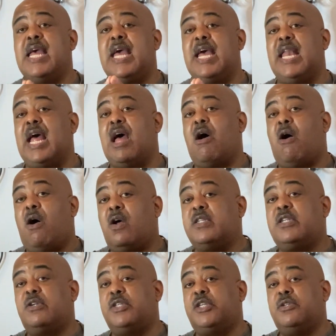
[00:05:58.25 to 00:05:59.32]
And I
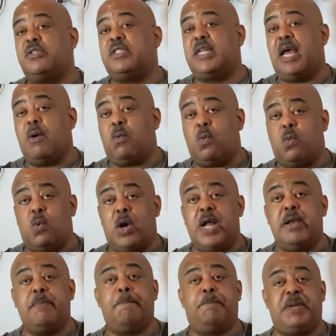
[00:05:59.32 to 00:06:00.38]
also use that
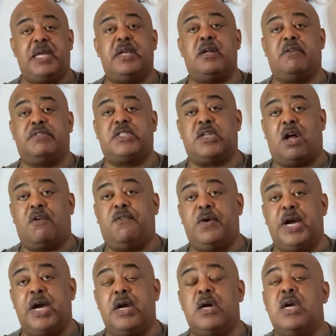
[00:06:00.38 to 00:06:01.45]
one bit of
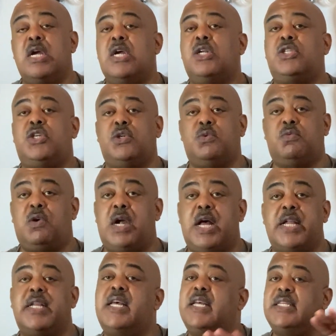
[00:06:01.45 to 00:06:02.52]
software to
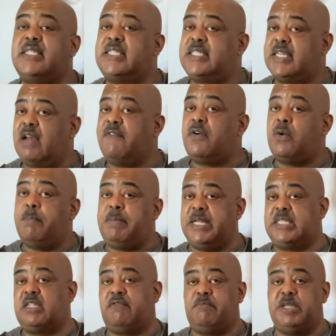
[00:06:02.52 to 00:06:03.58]
run several
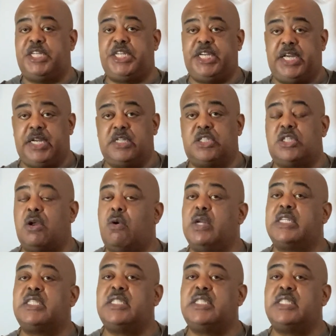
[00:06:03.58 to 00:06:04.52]
bits of machines. So